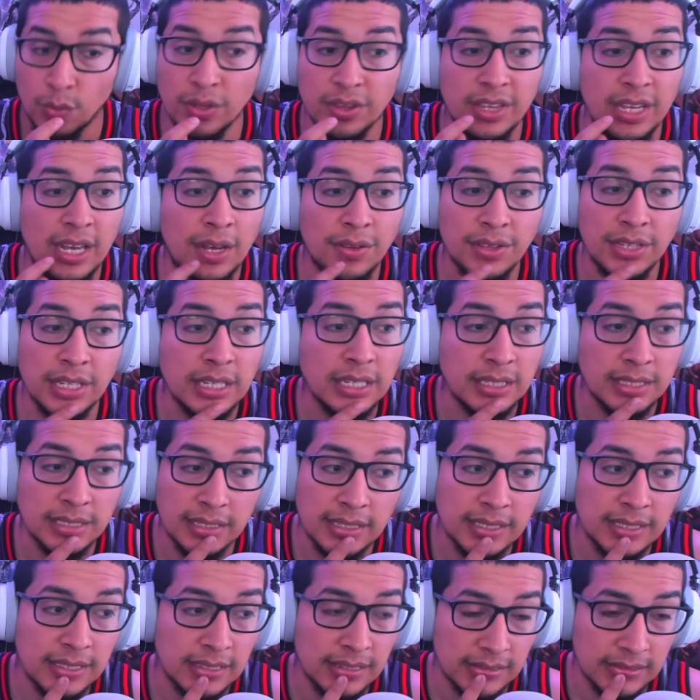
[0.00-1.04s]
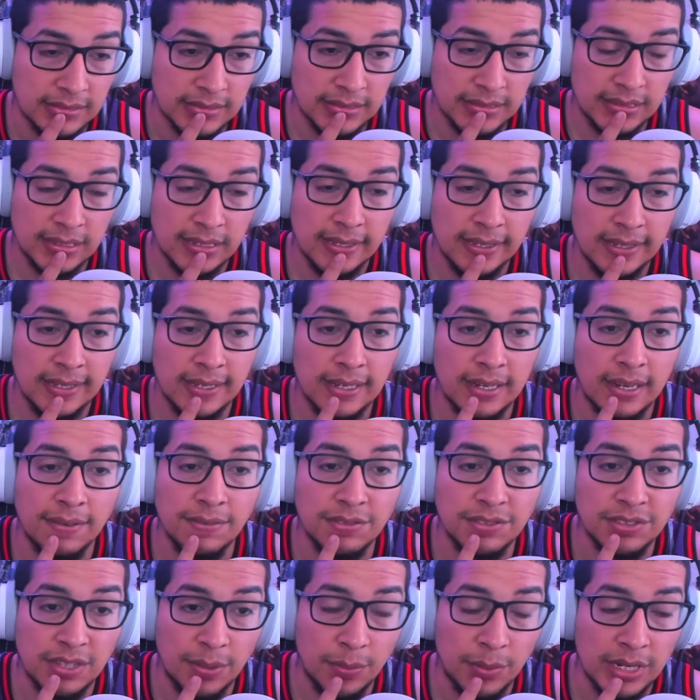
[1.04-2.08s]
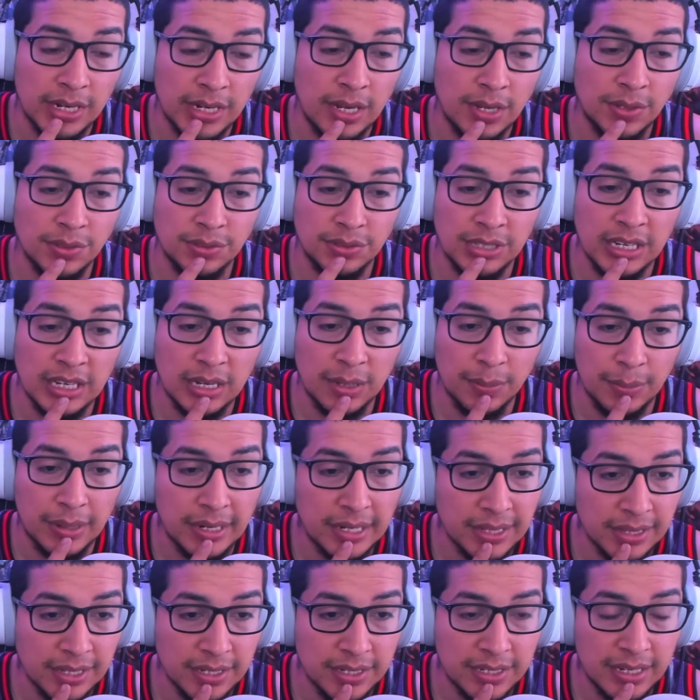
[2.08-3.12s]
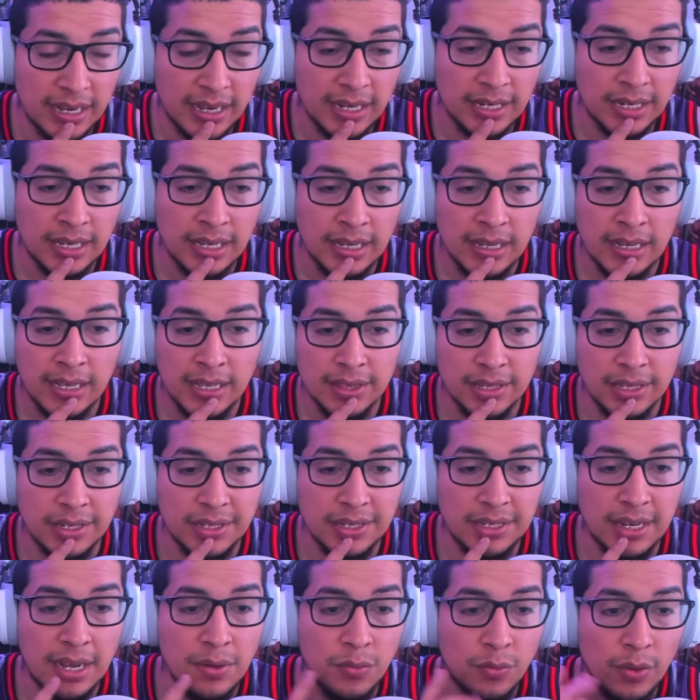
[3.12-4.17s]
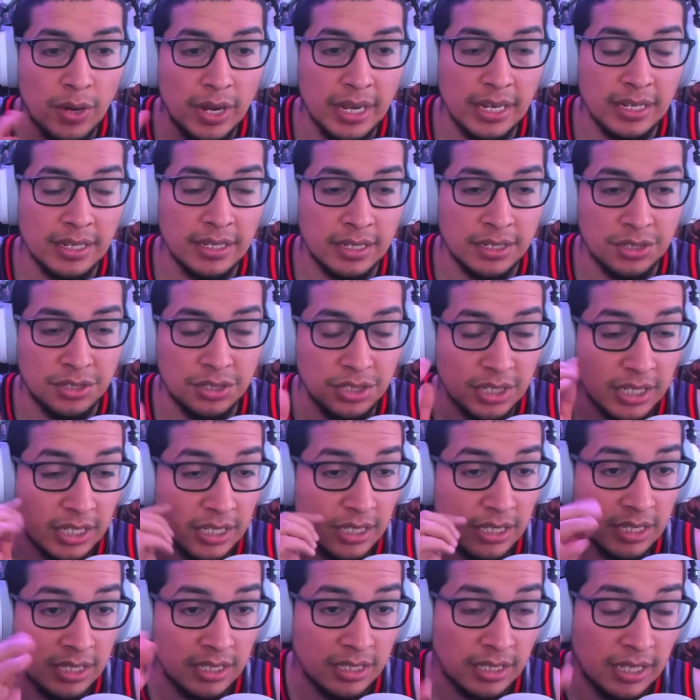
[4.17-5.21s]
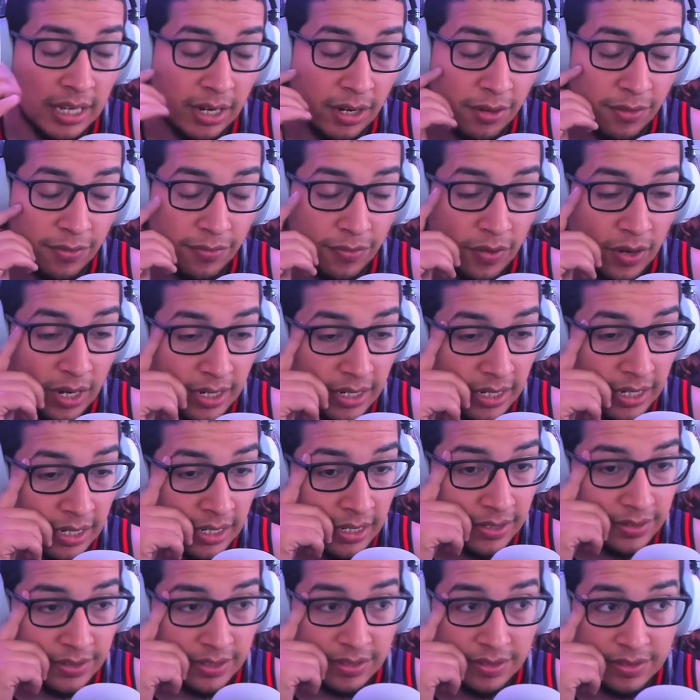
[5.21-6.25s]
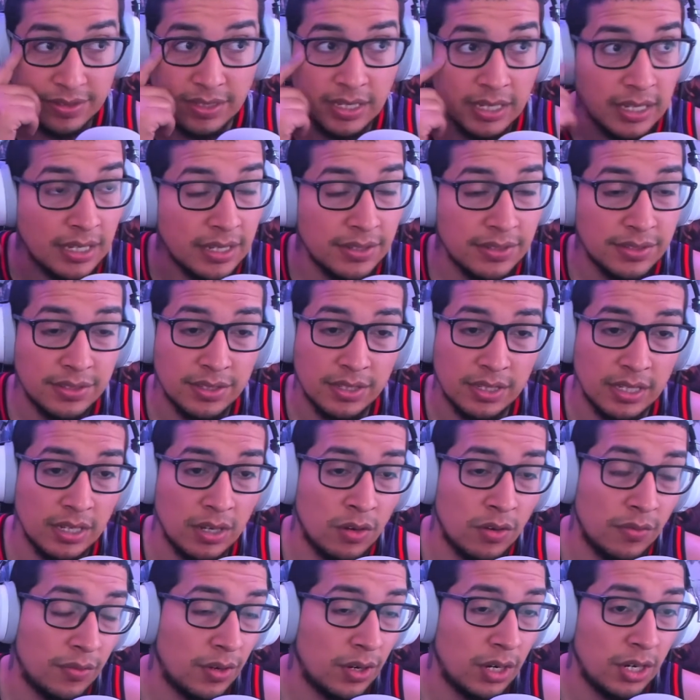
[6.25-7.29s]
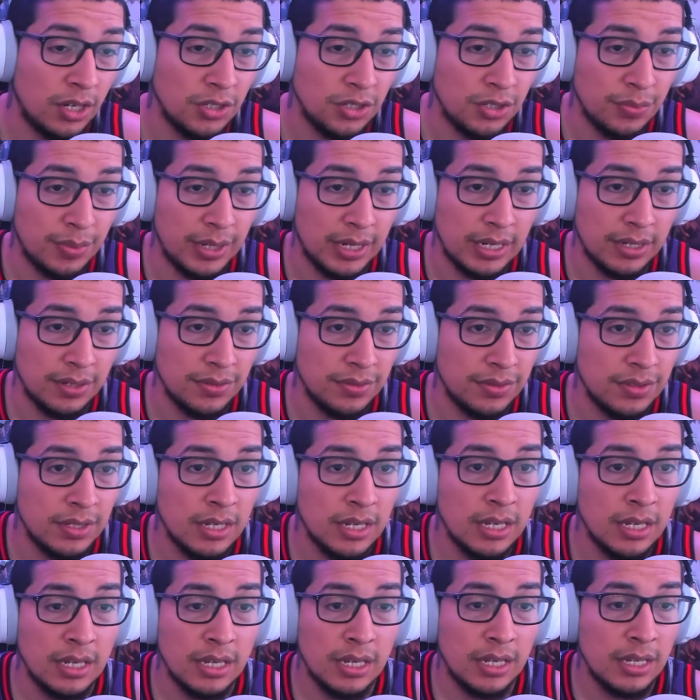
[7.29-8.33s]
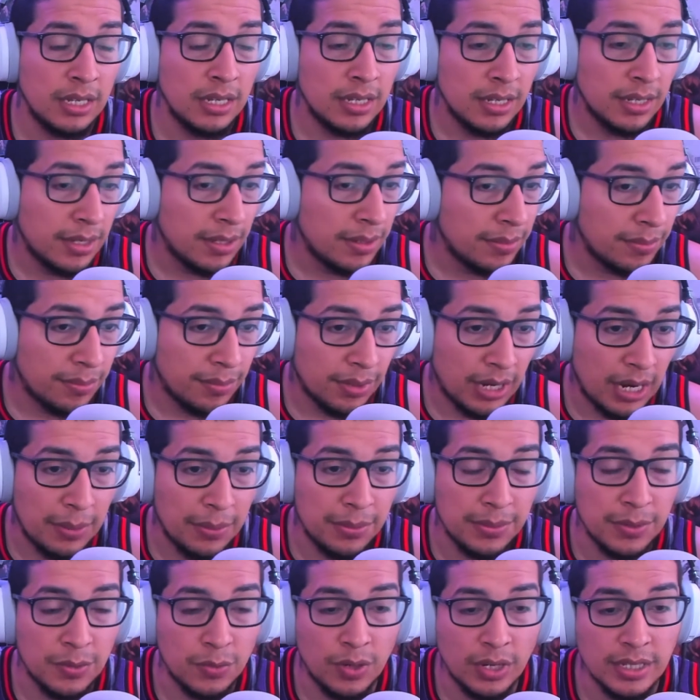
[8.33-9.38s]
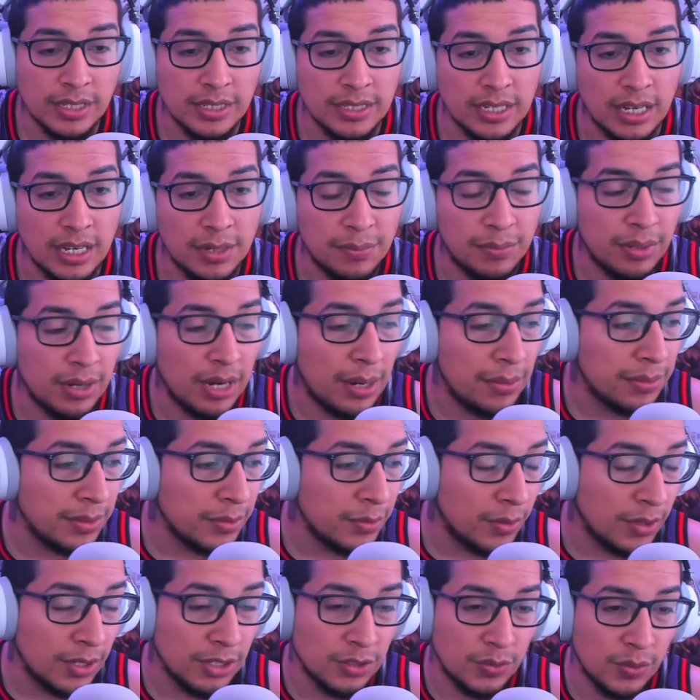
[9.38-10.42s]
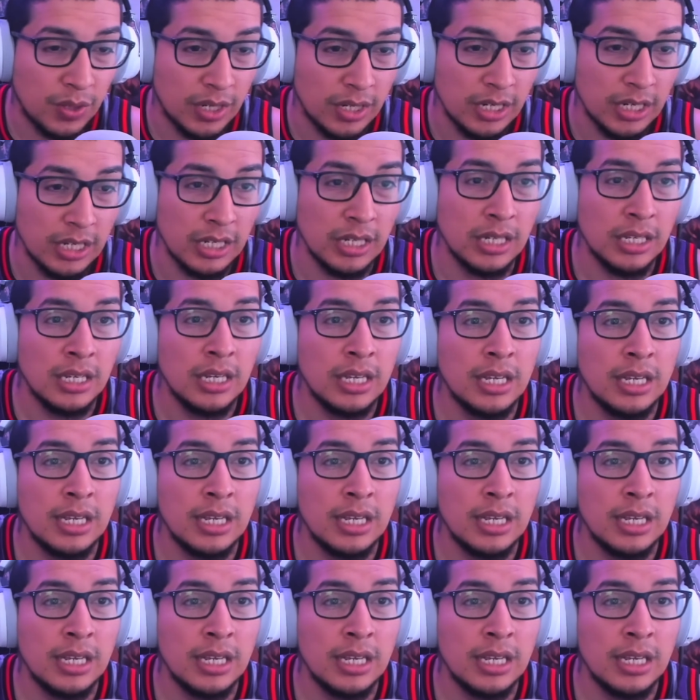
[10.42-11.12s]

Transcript: without the assistance of someone else? Think about it. The dead weight that that her friend is easily over 100 pounds. Probably 110, probably 120.